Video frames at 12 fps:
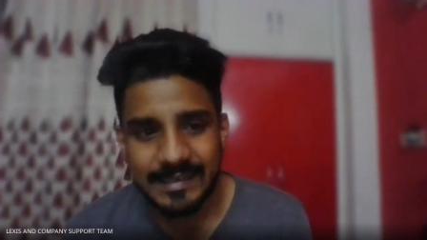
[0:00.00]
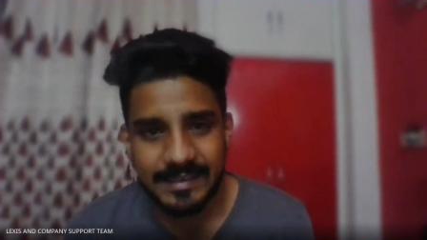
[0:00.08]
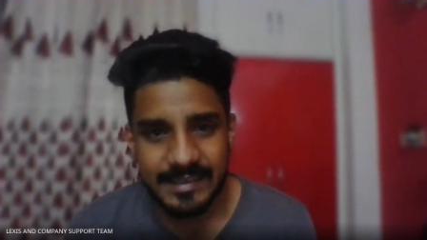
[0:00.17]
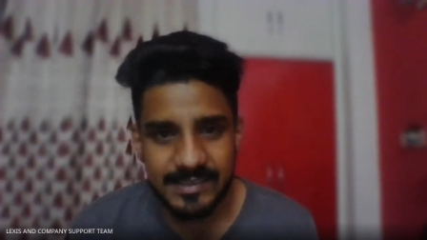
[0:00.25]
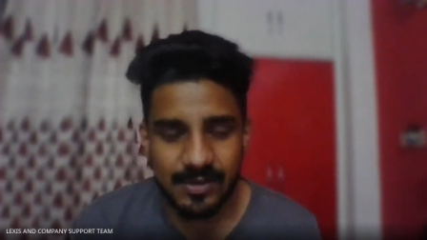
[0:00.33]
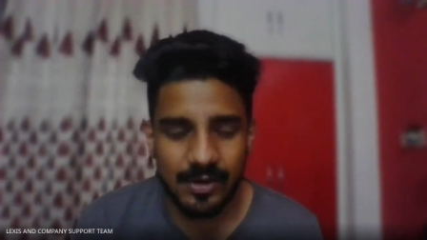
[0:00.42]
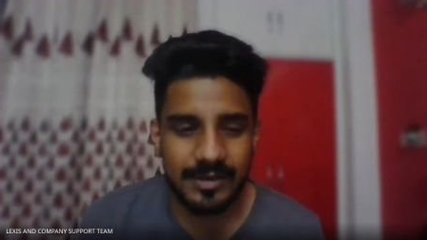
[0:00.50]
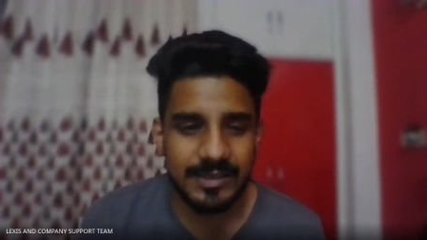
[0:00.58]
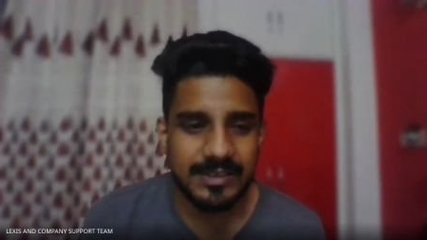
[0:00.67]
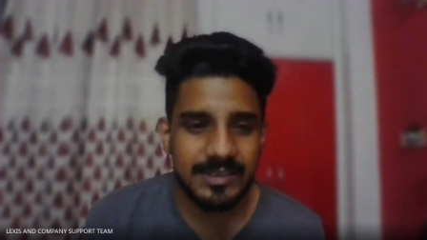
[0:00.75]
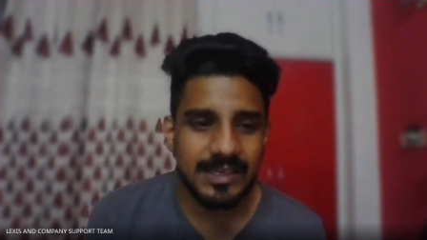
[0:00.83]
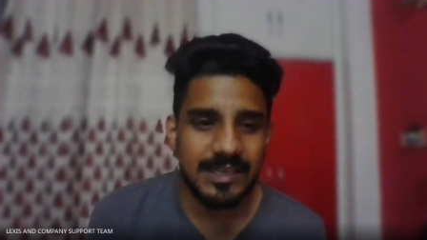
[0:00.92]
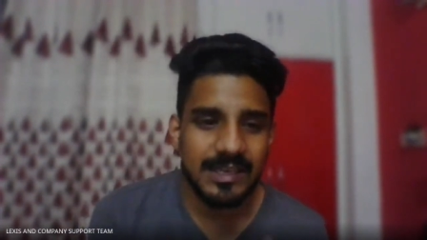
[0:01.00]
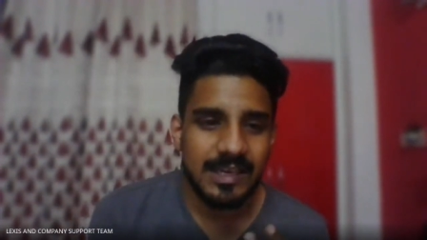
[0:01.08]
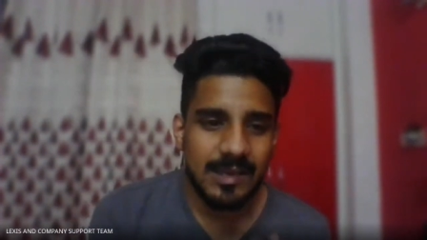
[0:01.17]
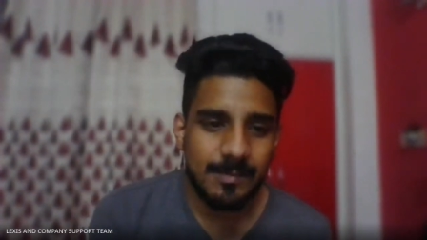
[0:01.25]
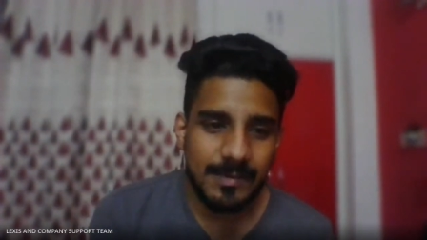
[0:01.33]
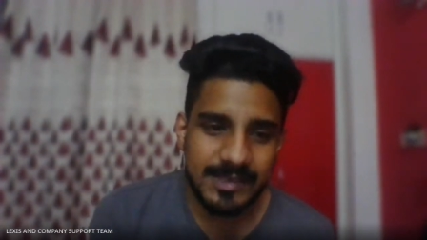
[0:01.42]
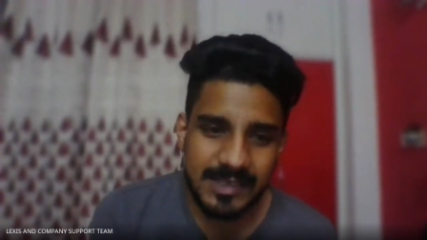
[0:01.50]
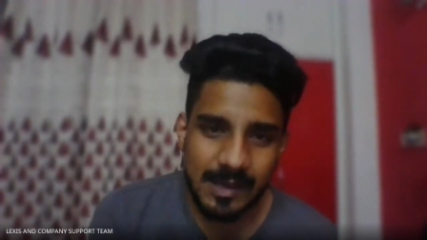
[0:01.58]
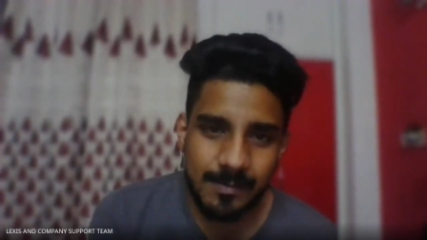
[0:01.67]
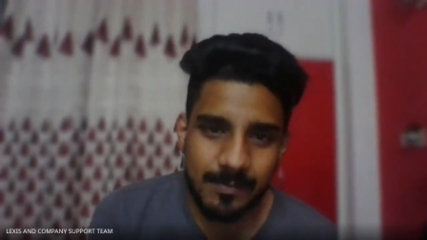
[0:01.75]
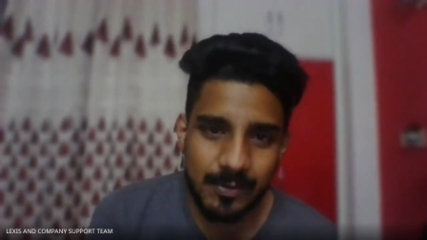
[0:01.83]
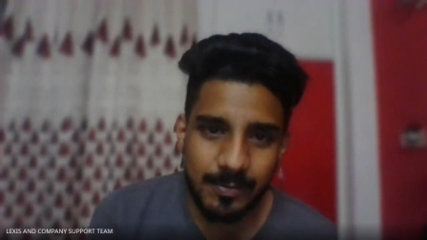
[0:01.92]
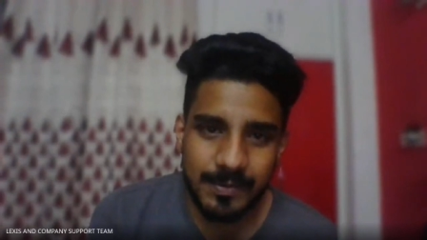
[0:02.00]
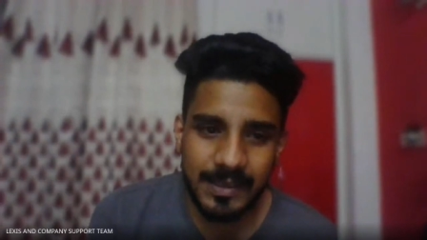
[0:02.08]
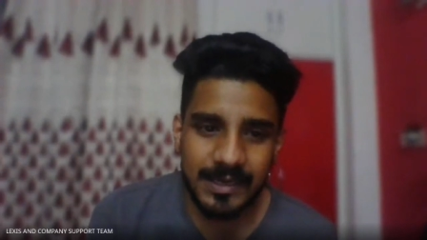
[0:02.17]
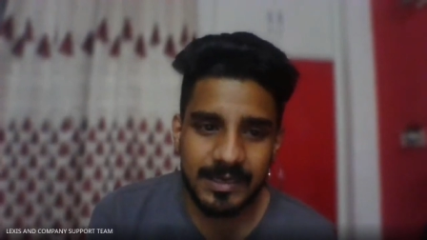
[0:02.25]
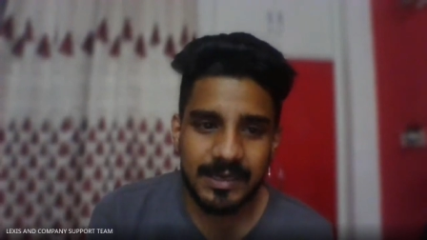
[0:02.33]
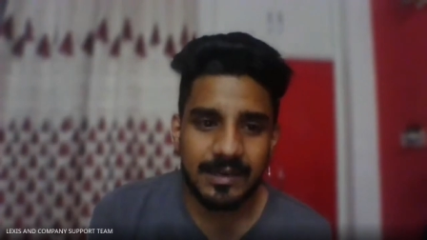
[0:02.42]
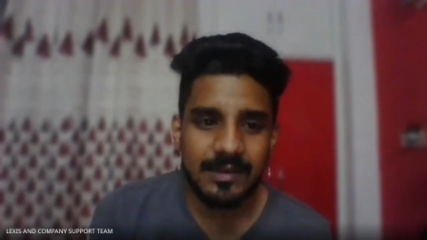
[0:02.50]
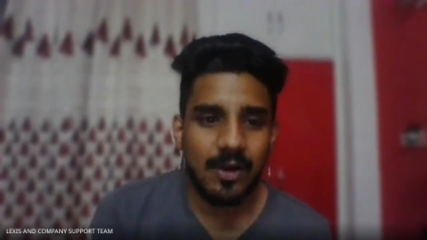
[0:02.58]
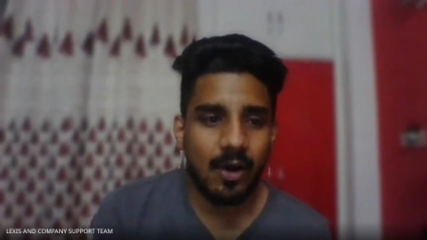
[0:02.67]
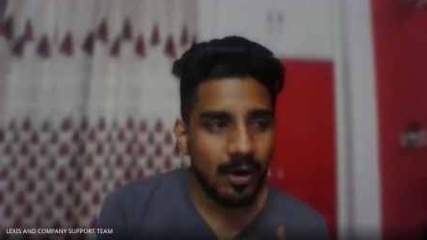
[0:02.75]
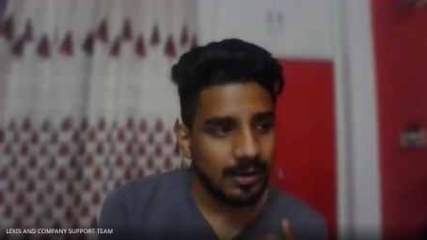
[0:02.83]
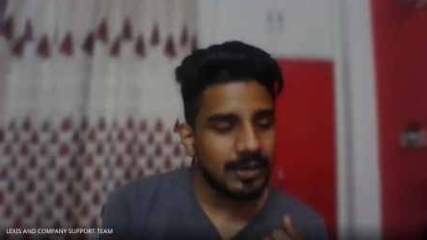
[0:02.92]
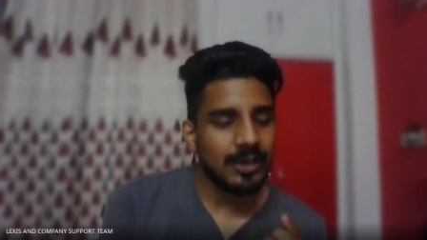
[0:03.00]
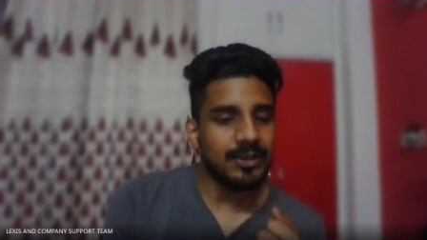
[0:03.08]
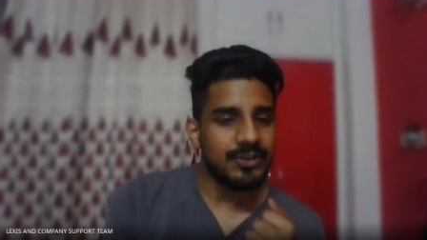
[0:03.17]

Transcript: dishonesty, misappropriated or